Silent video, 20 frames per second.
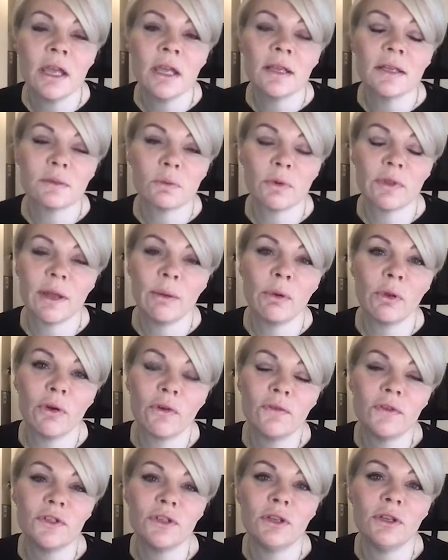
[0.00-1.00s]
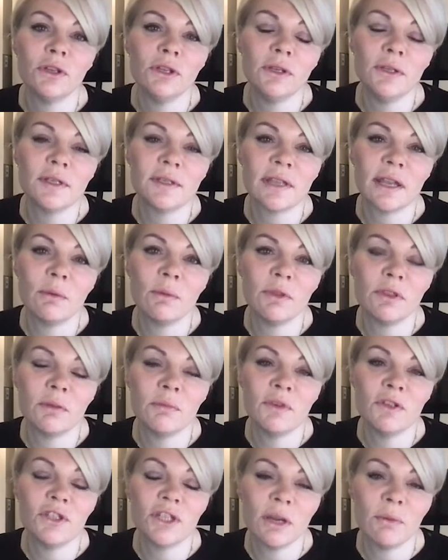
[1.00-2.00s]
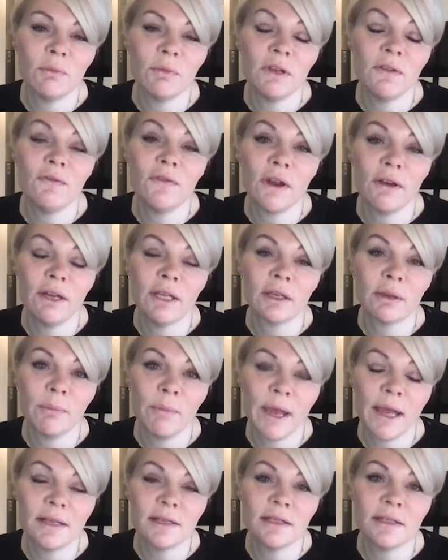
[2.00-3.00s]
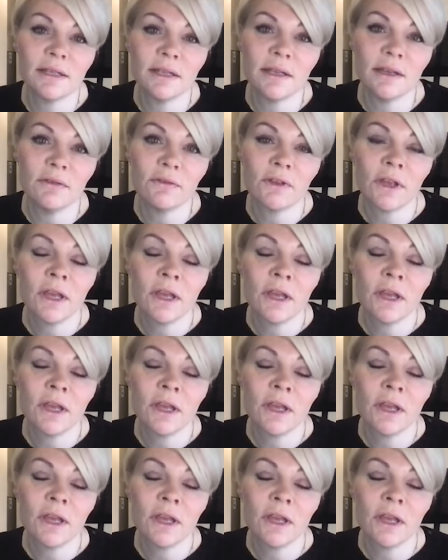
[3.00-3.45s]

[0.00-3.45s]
So what they will offer to you to stay with them is generally very competitive.